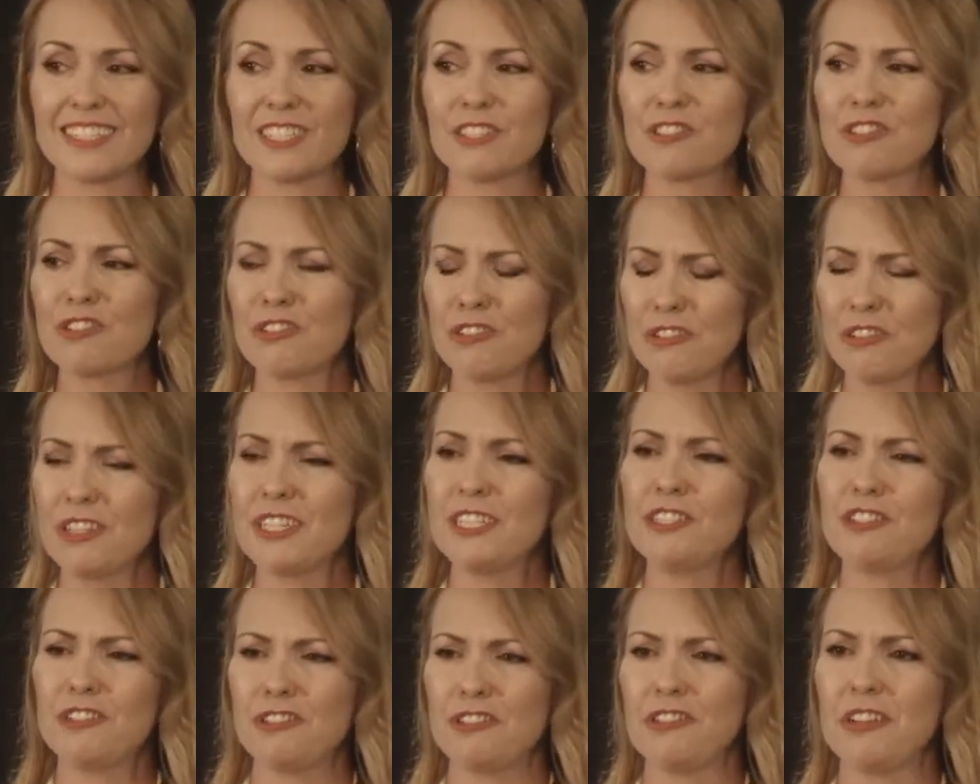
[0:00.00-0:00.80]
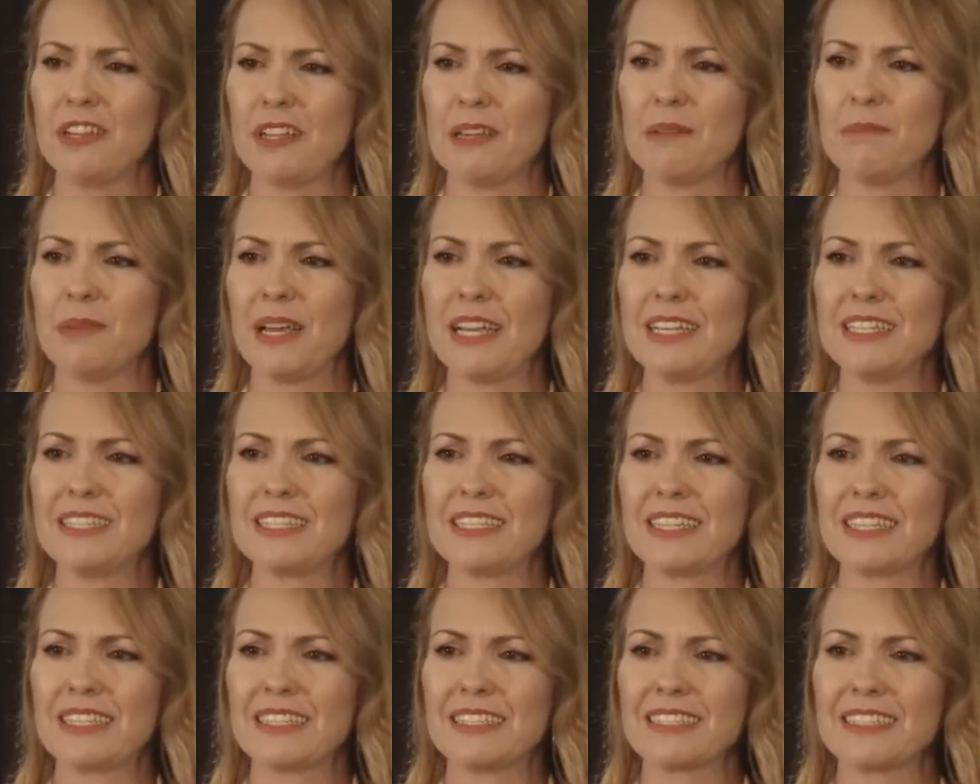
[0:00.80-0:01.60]
Truly, truly
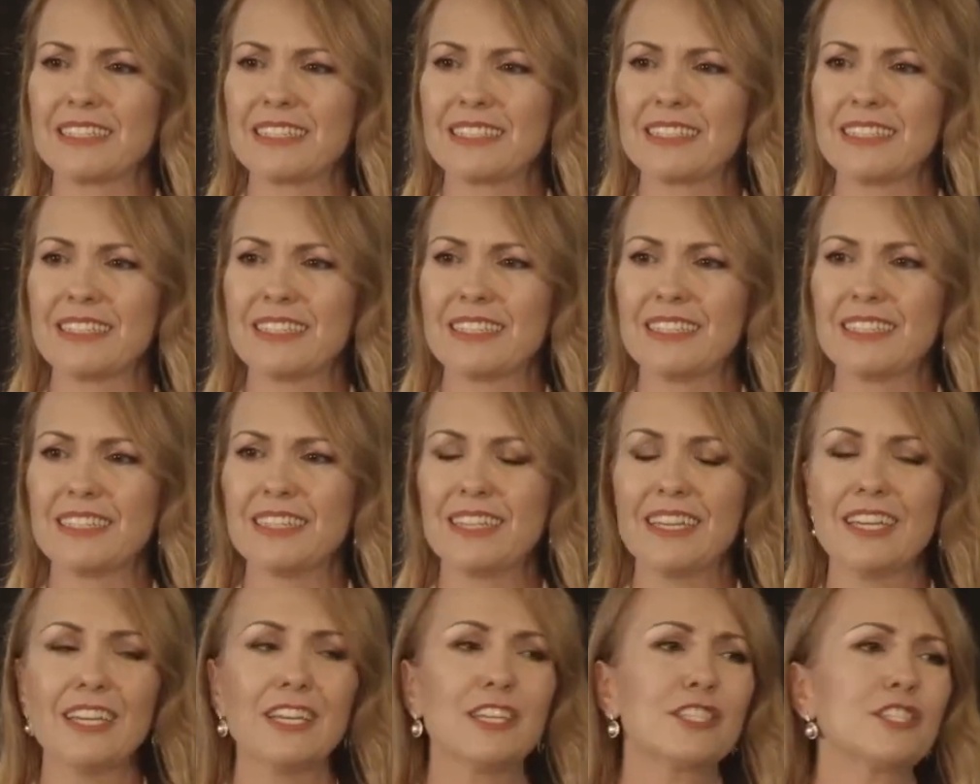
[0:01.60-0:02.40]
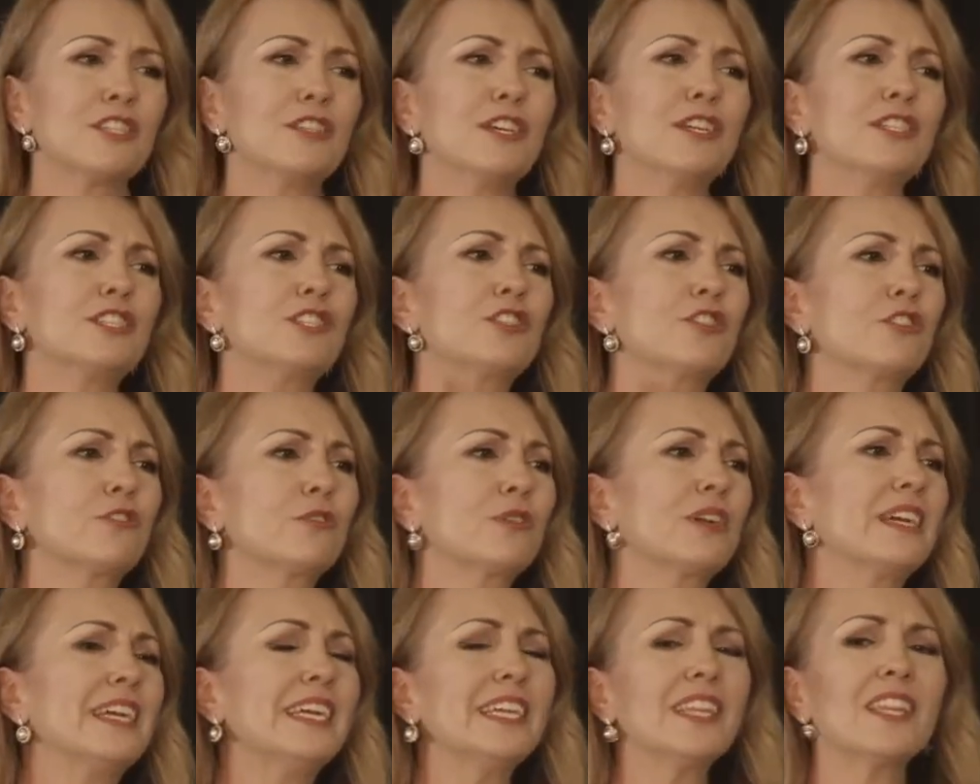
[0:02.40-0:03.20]
amazing. So, those
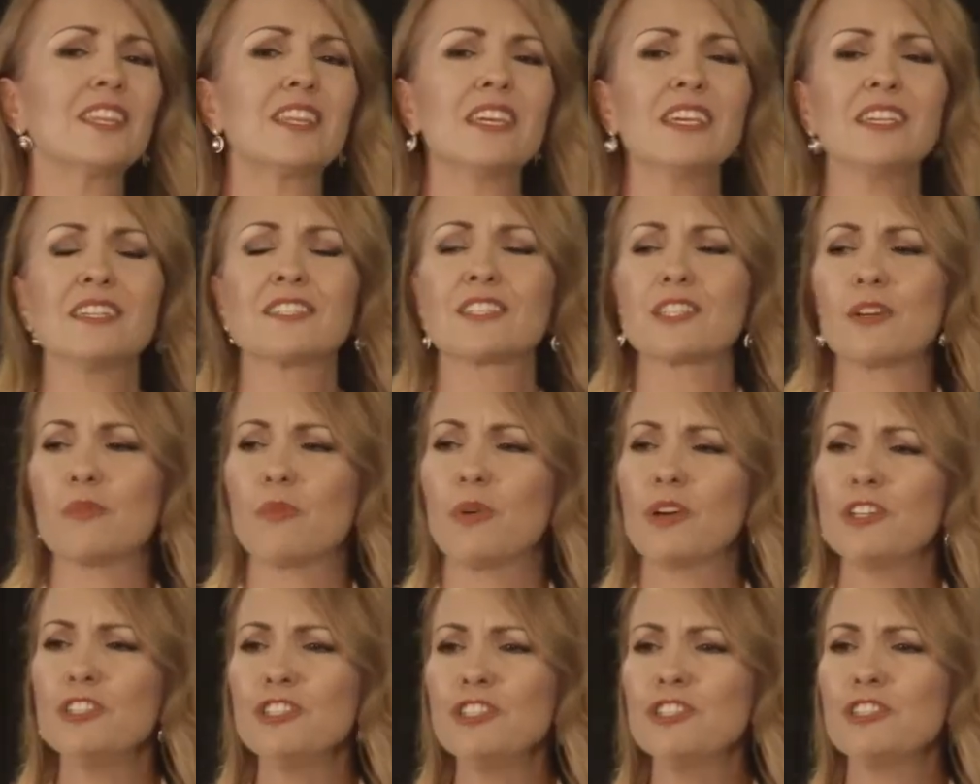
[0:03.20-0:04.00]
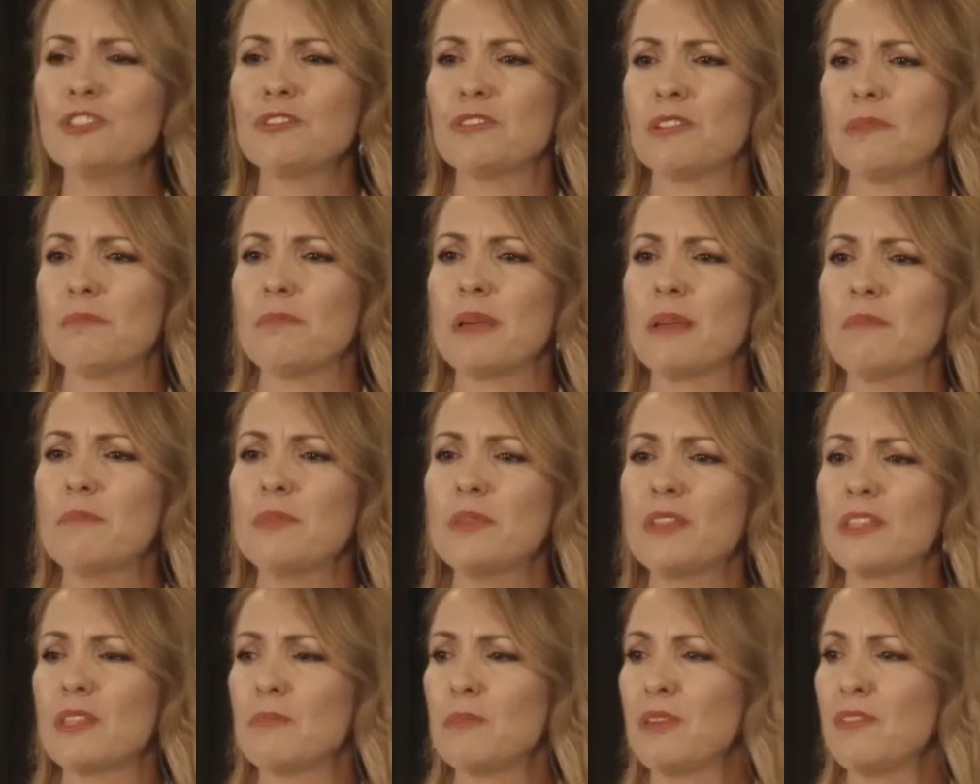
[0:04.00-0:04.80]
three things, I want you to
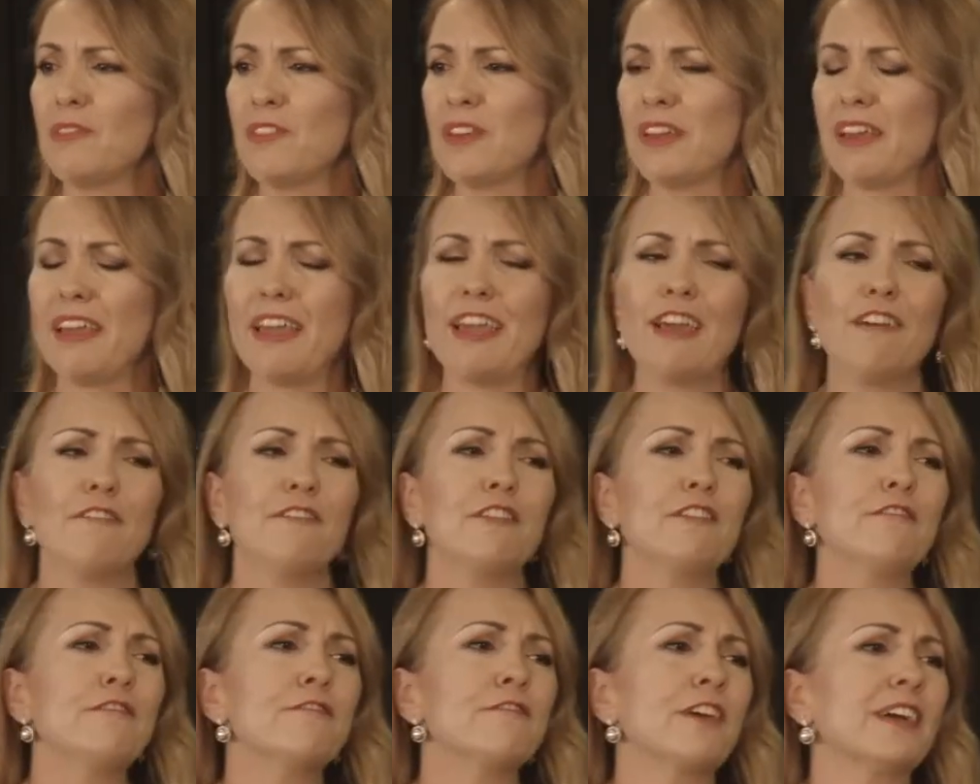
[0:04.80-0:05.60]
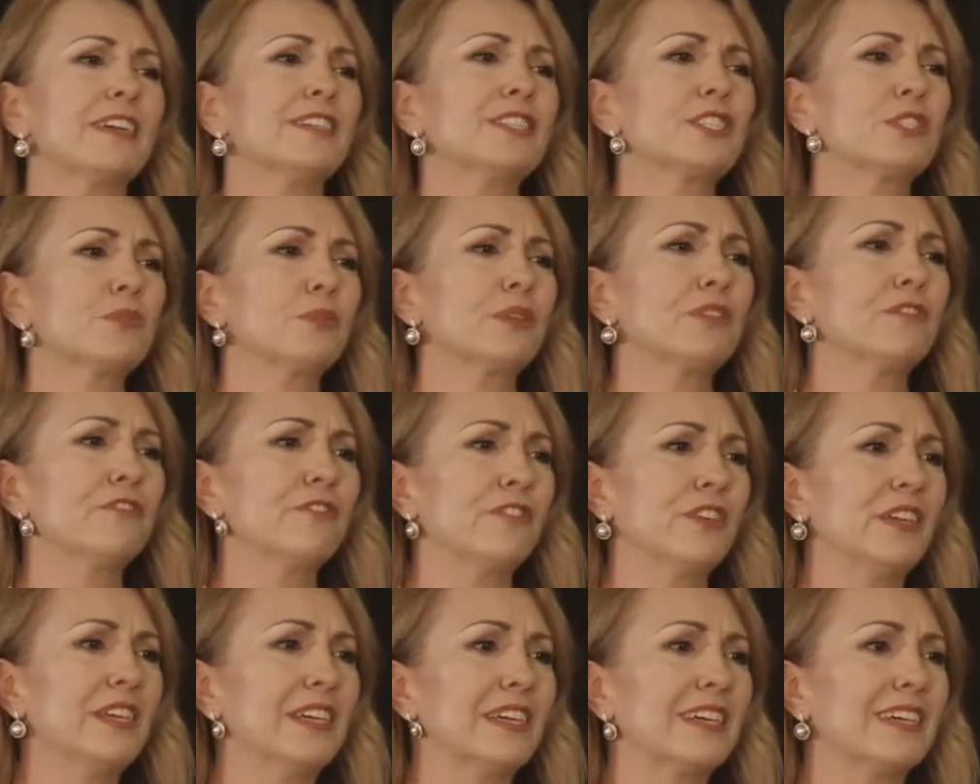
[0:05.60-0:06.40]
remember them if you're ever faced with
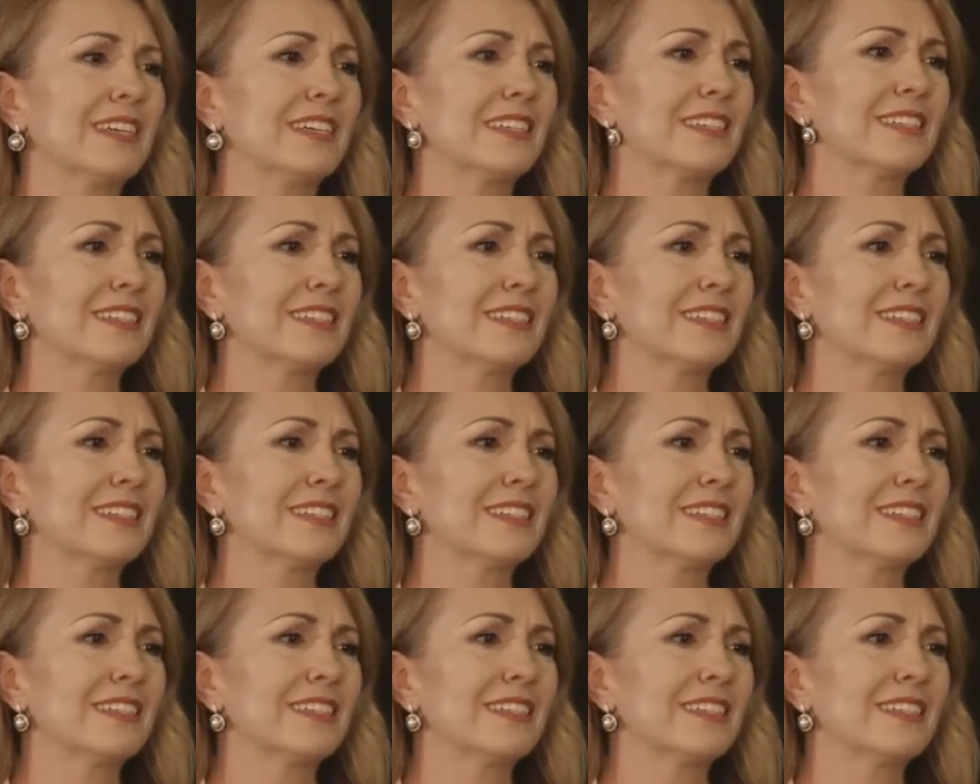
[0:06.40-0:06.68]
fear.